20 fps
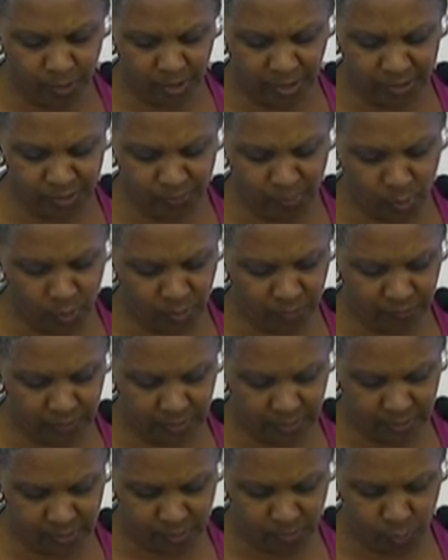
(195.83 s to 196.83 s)
spoke of
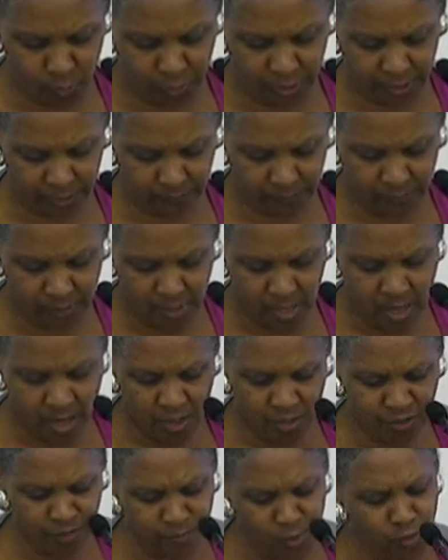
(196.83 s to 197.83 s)
it this morning.
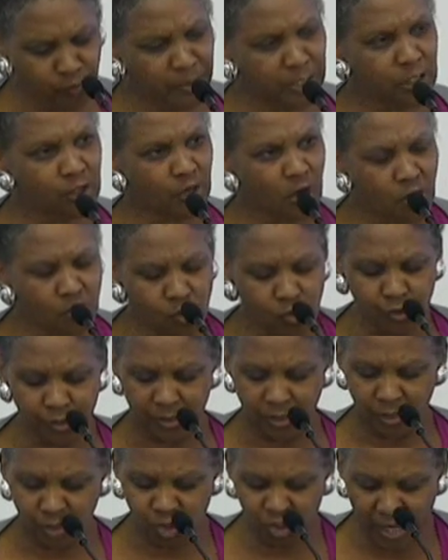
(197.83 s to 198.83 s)
The movement goals
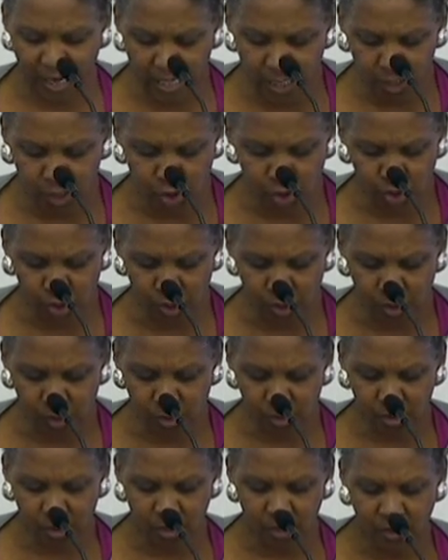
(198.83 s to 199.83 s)
and the
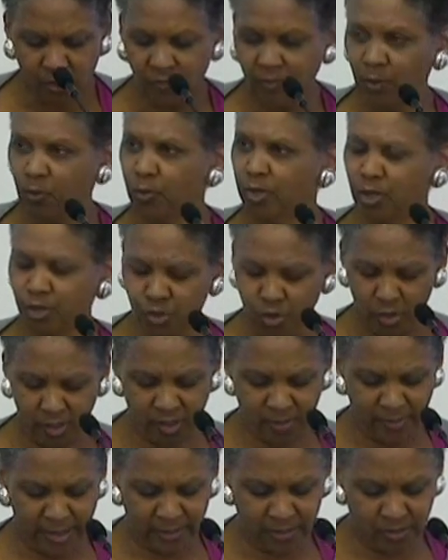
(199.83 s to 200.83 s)
challenges that we are
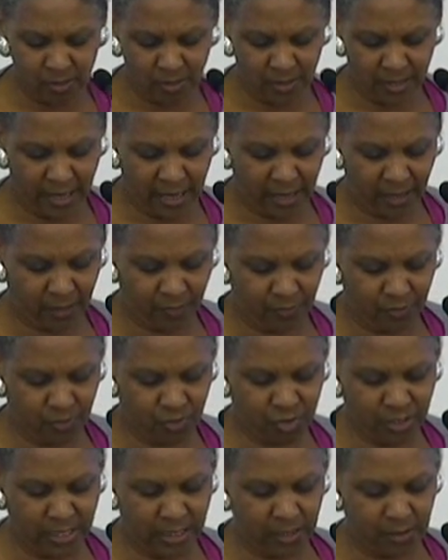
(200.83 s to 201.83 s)
talking about today are the
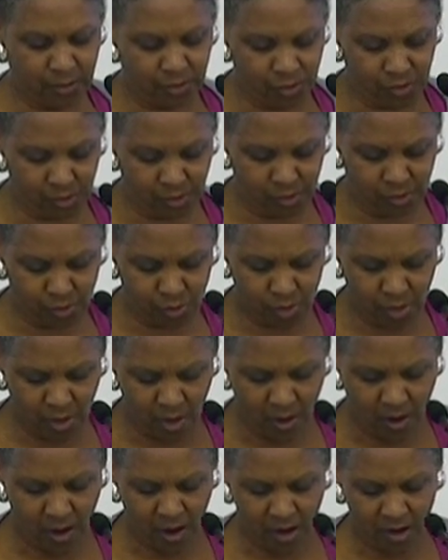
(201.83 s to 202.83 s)
challenges
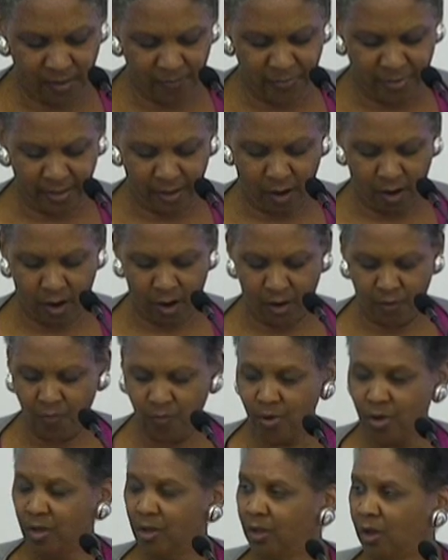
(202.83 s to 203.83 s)
that
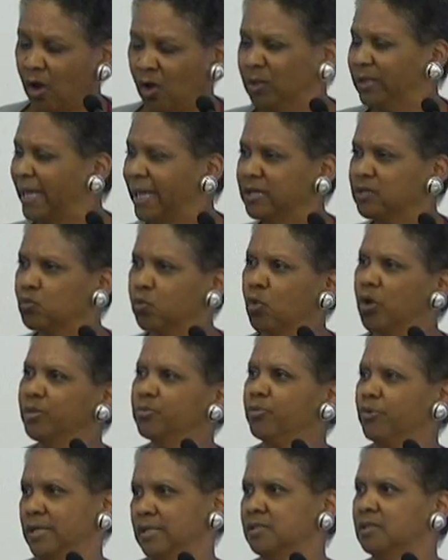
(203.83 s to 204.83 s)
only has one
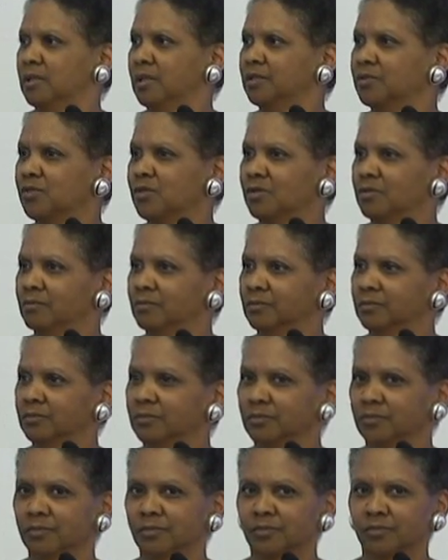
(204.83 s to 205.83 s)
precedent.
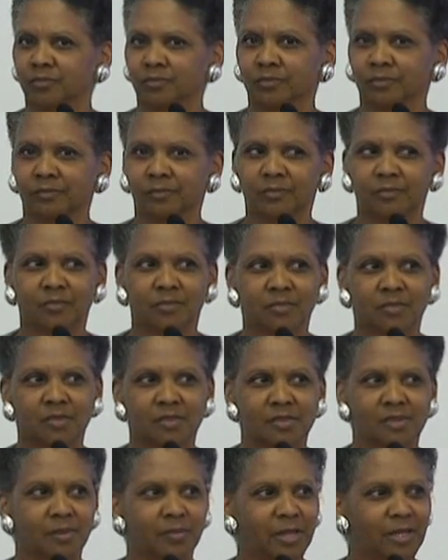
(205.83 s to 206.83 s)

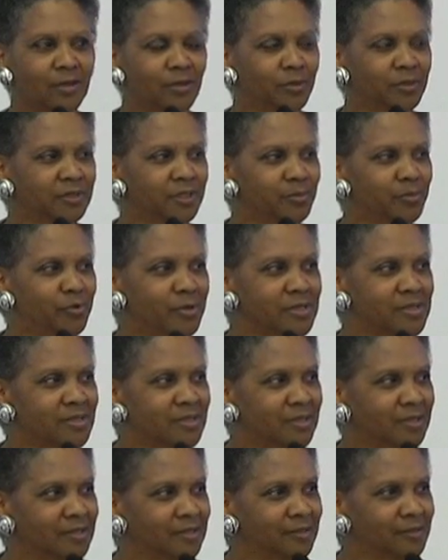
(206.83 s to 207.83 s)
Does anybody know what that
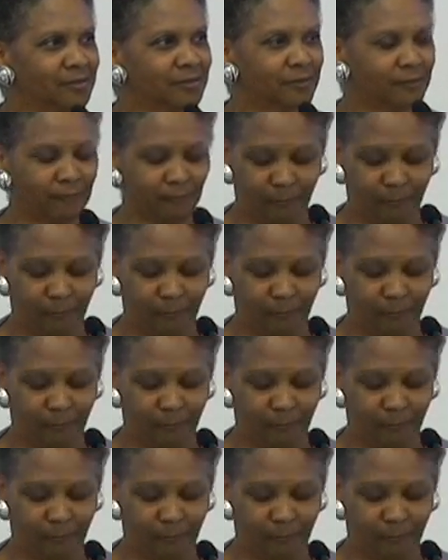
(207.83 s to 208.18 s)
precedent is?